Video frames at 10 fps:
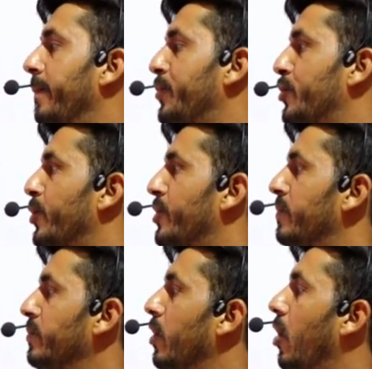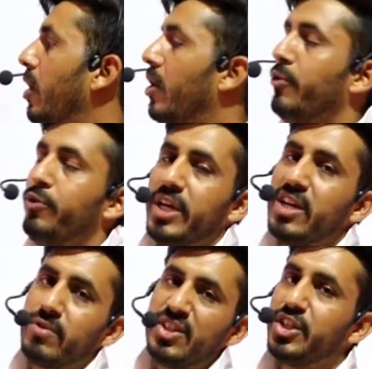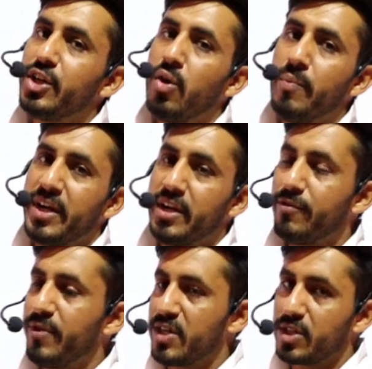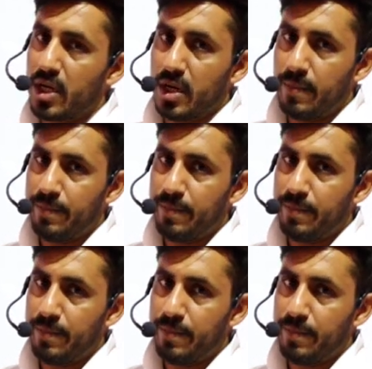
theorem of inverse trigonometric function